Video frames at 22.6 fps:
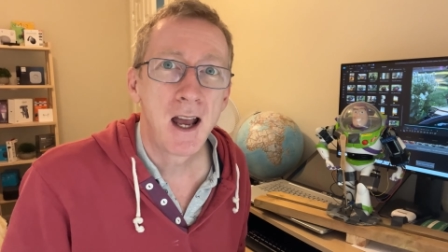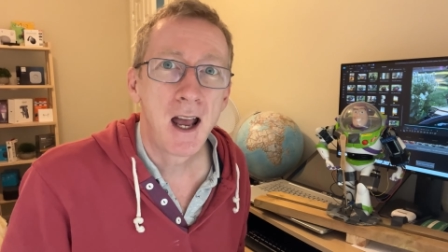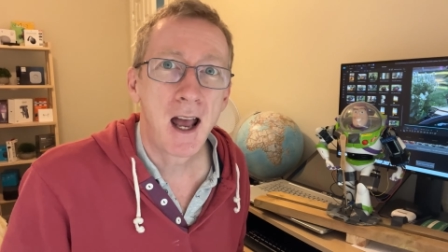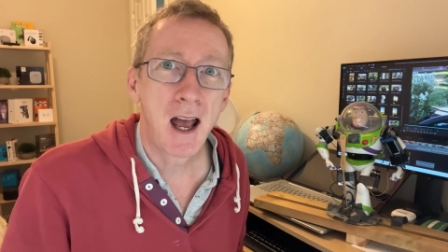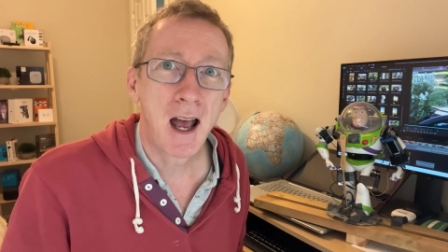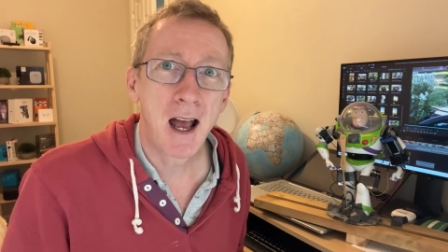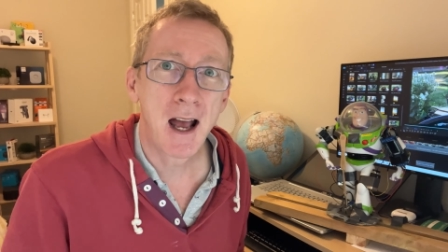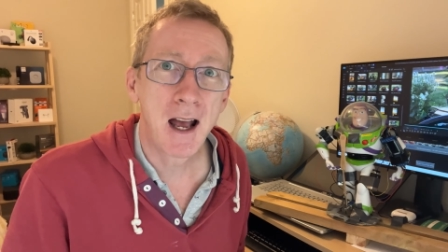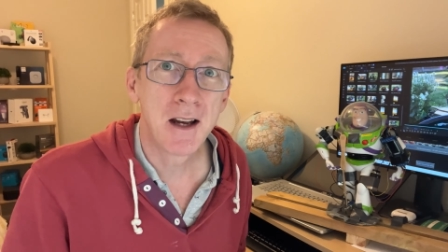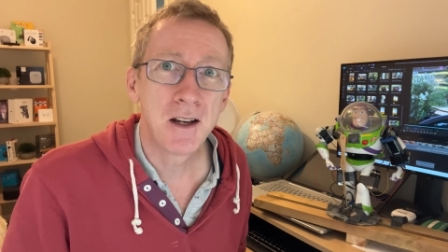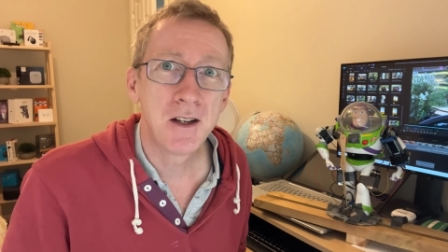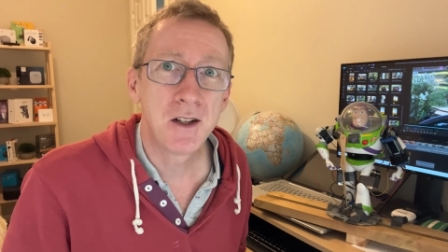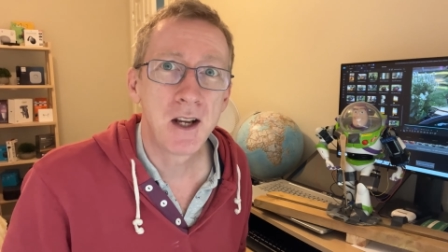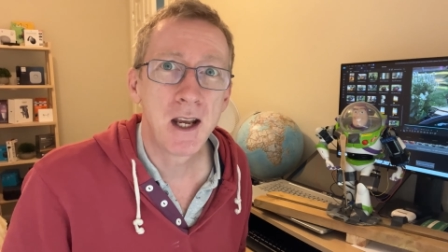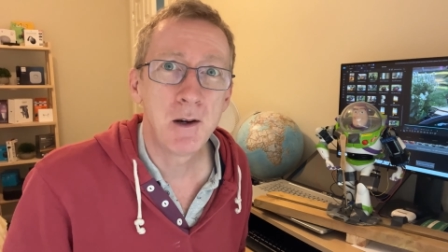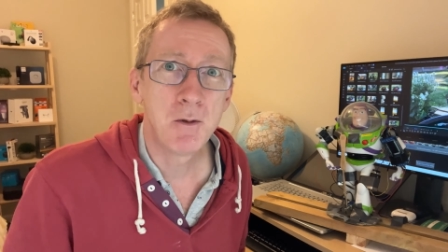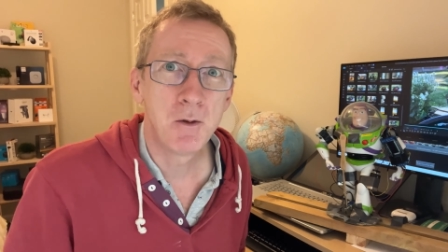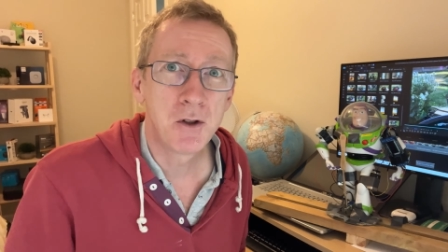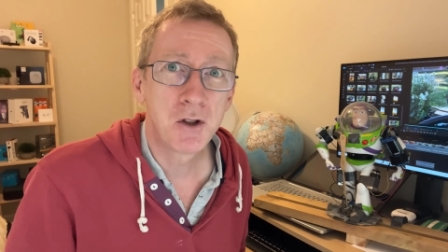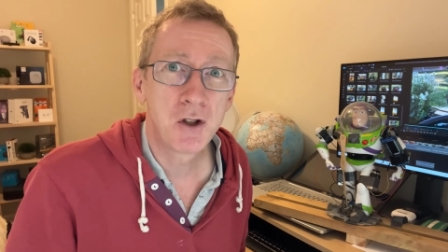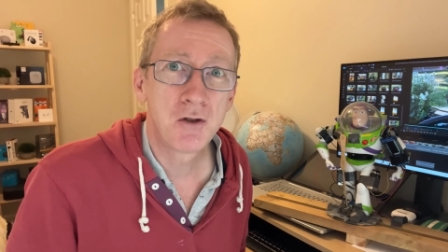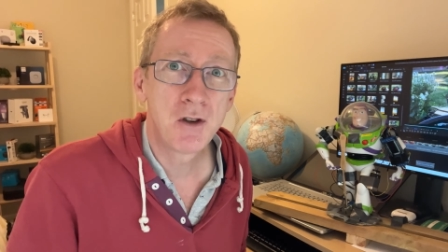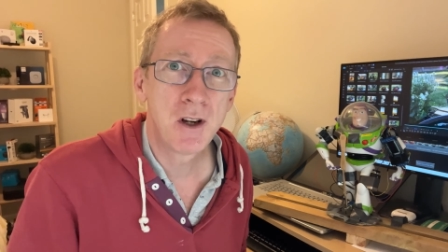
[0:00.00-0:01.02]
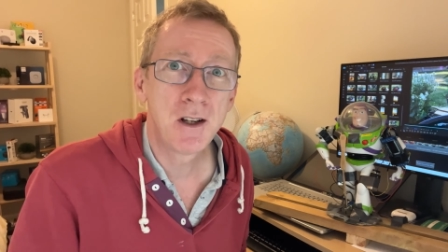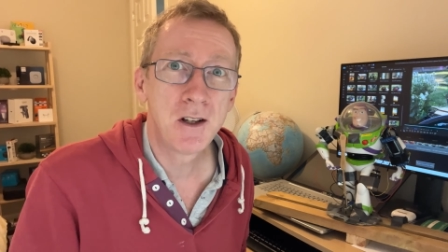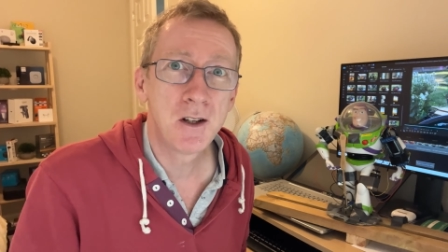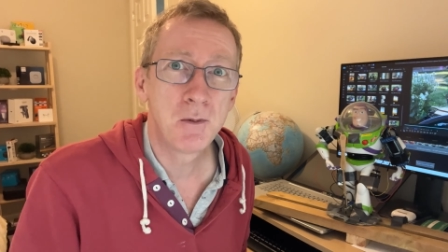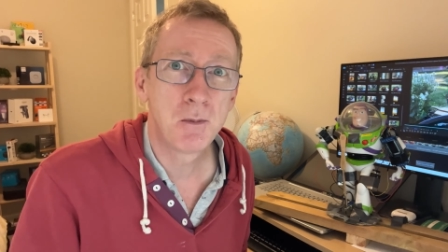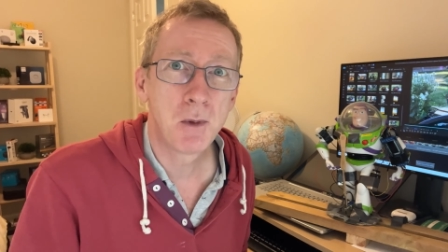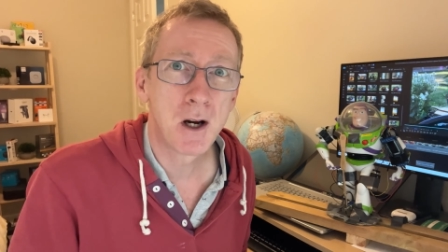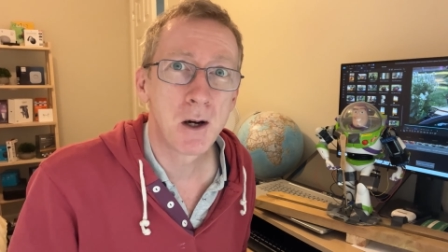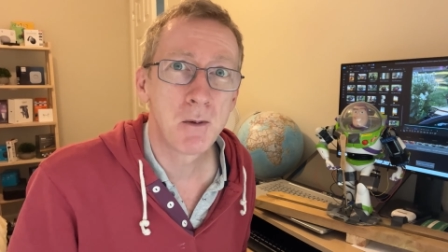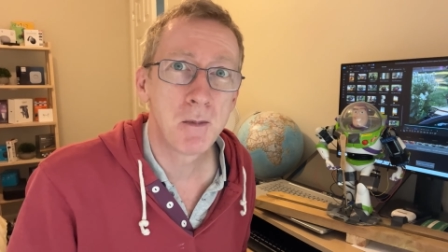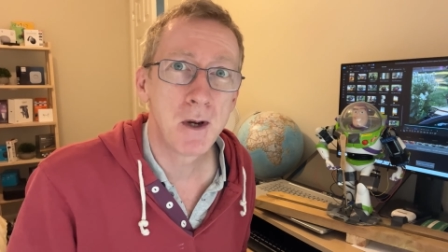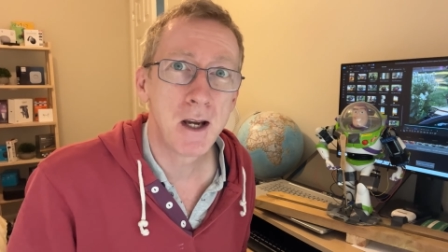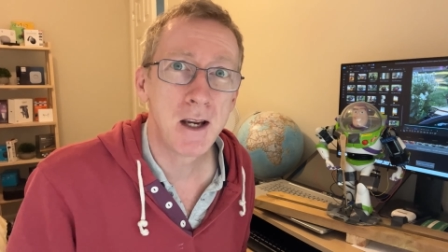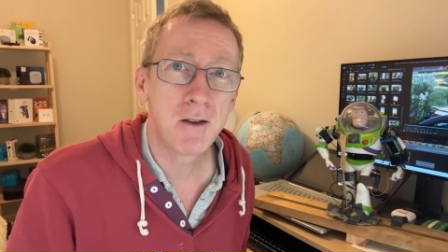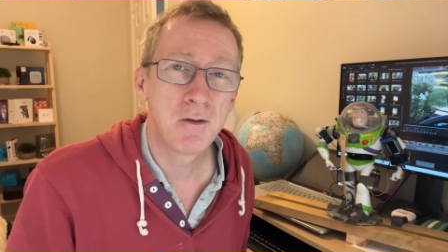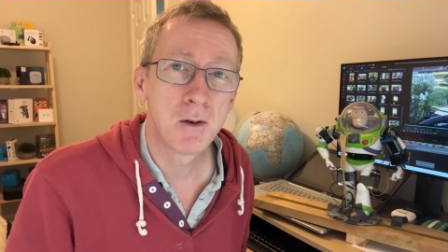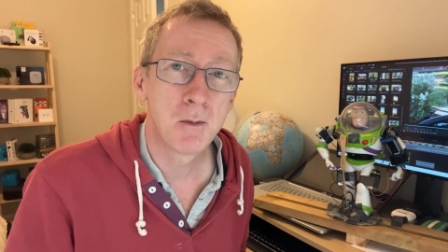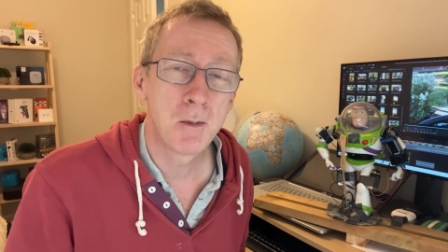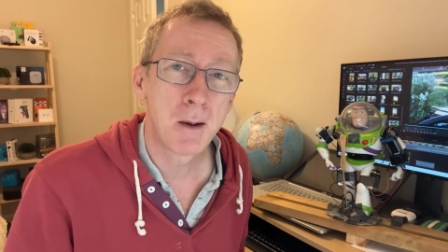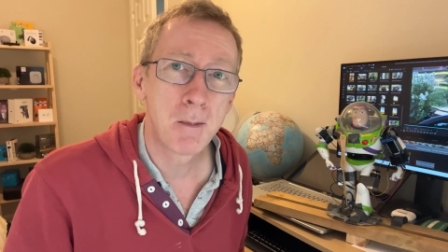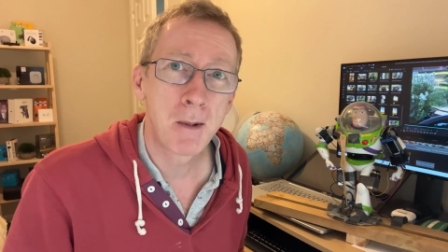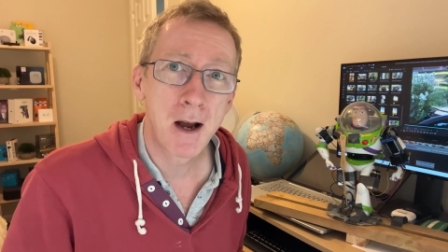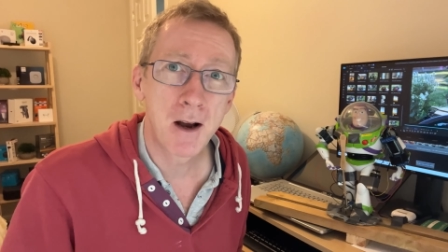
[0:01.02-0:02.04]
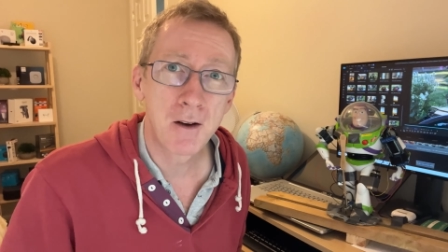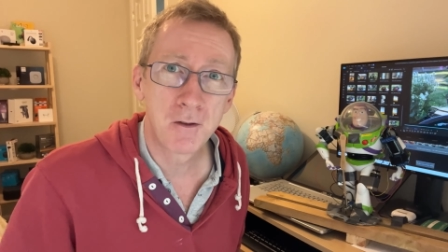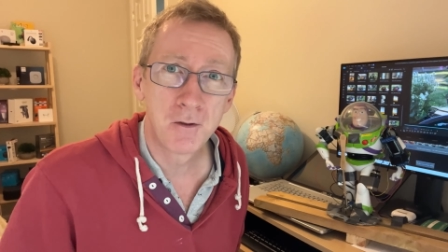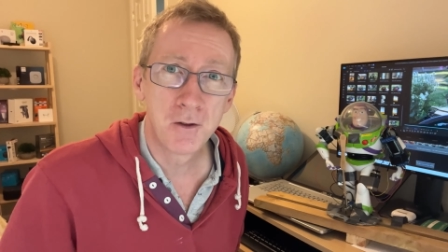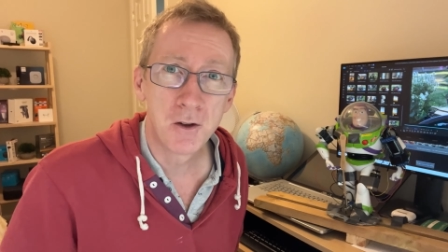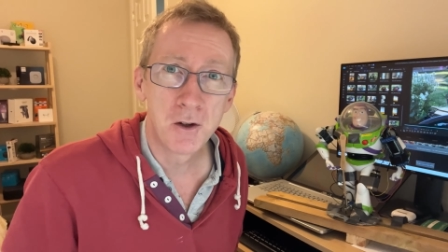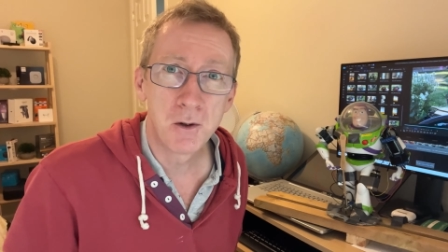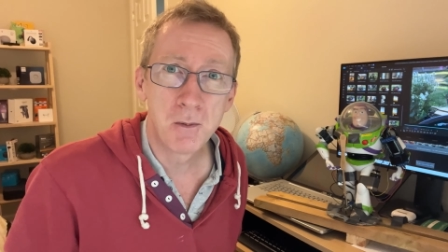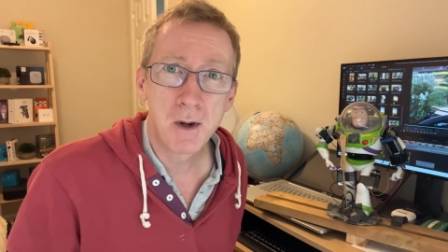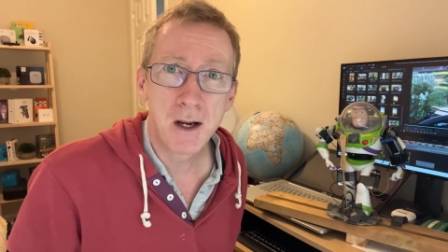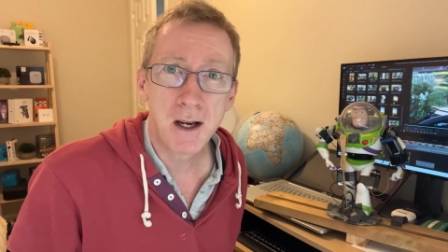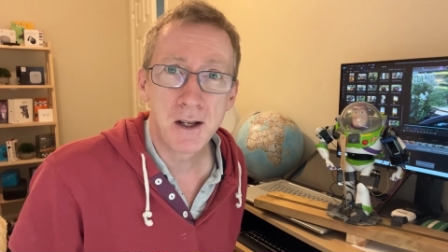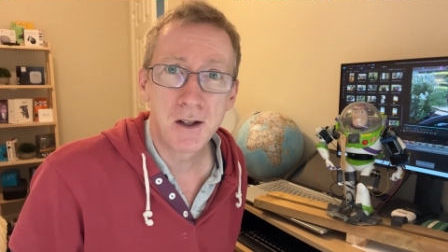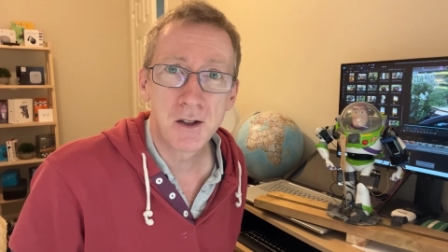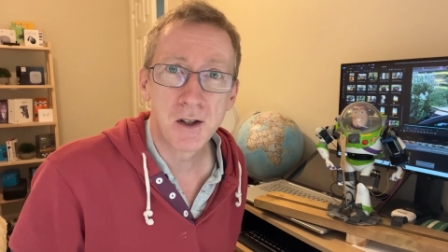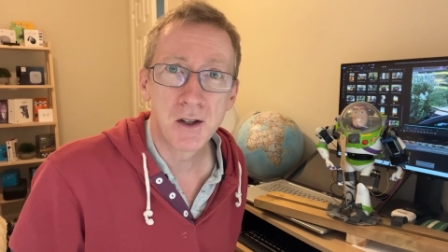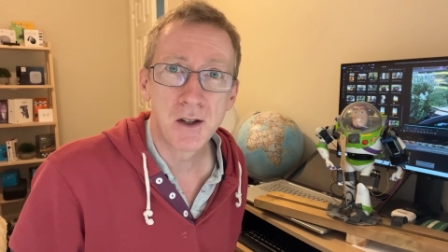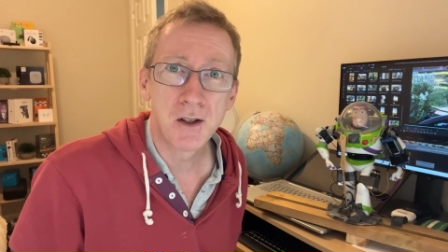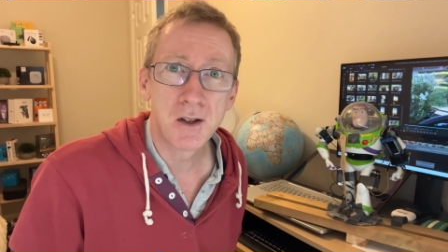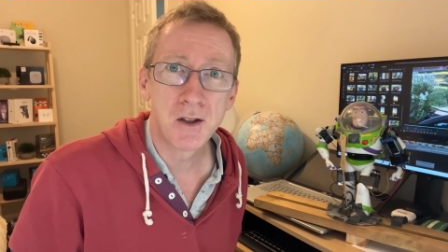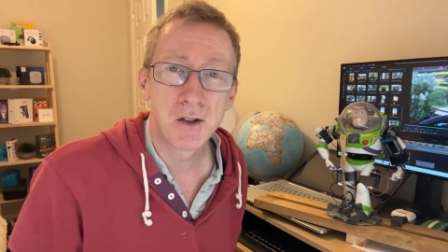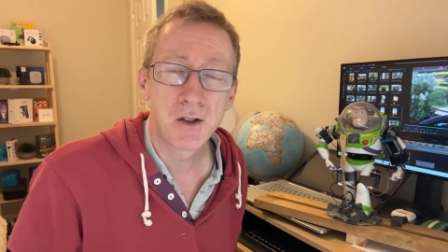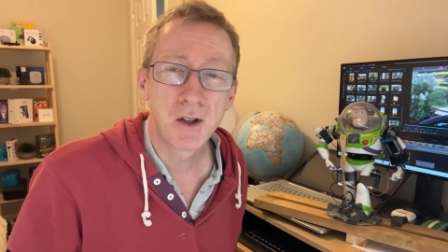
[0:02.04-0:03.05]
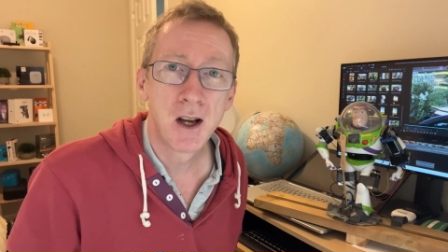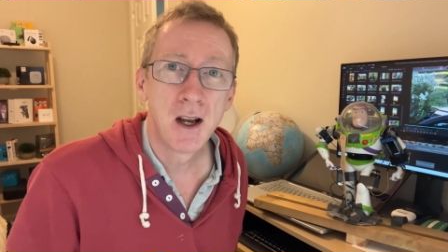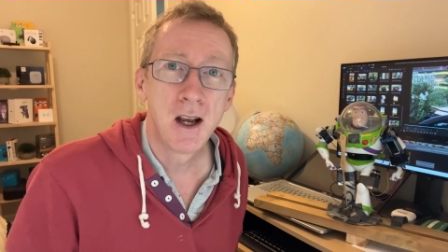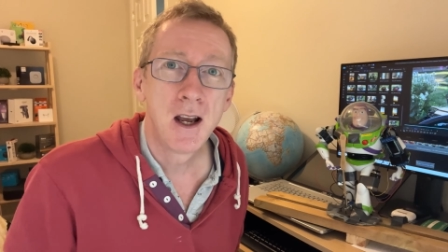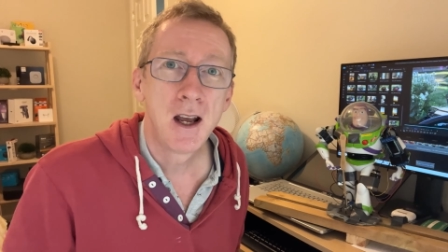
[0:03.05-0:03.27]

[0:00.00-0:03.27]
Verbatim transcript: and he was triggered by me from about 2 meters,